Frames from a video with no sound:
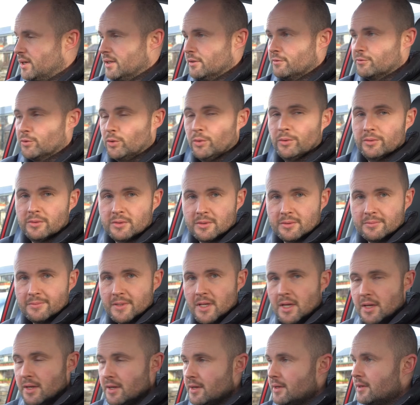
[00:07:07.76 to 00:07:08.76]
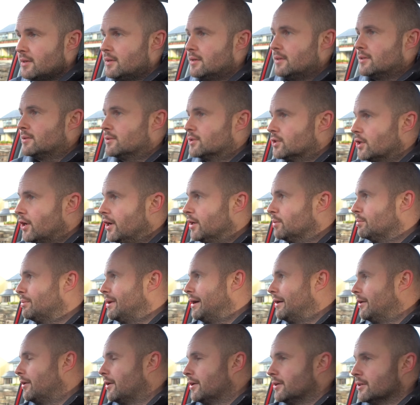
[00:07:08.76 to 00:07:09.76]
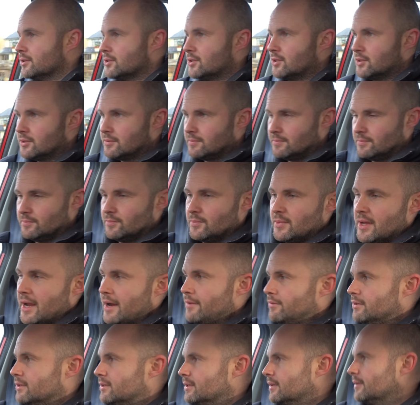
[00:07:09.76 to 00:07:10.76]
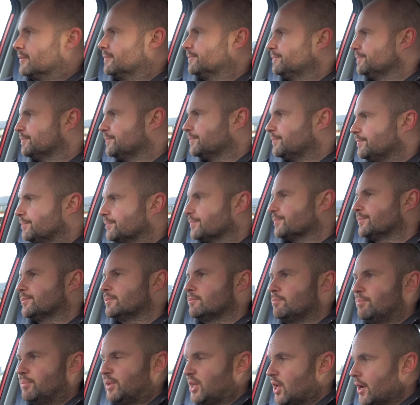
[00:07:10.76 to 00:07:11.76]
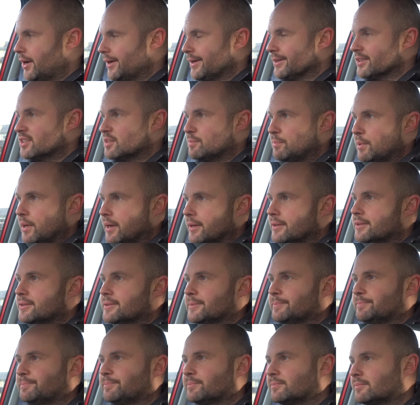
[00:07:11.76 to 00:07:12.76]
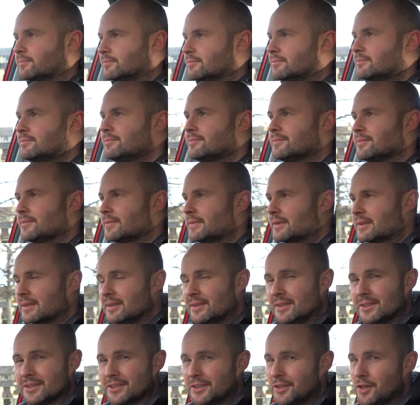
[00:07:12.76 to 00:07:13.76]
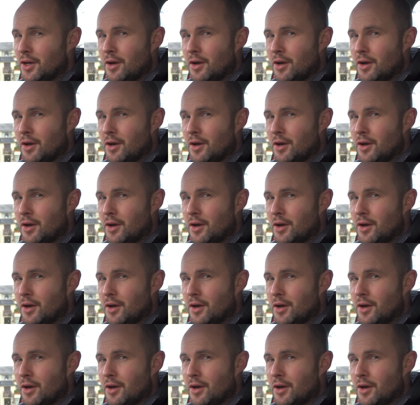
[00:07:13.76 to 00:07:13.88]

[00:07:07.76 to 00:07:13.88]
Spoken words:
front, side mirrors, everything. Blind spot. There's an